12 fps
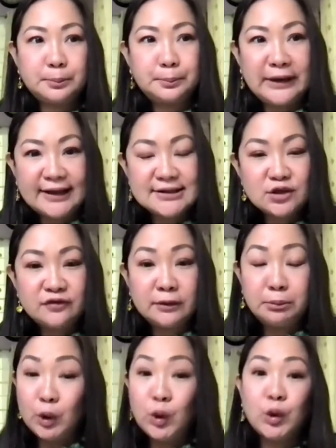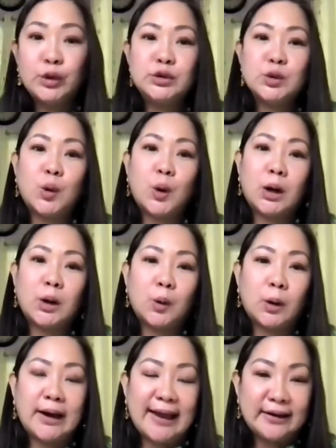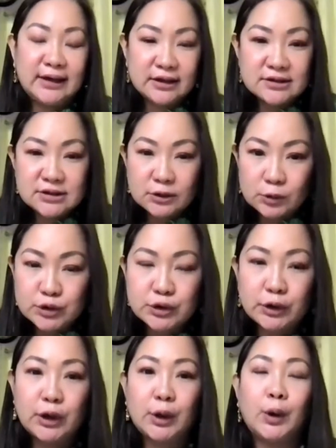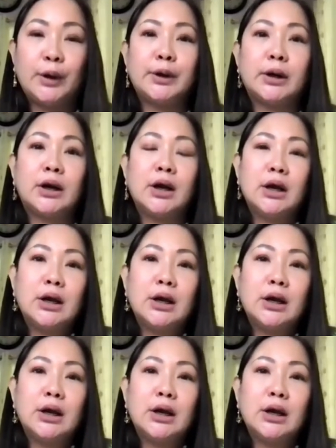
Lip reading: place of abode or any institution, Your Honor,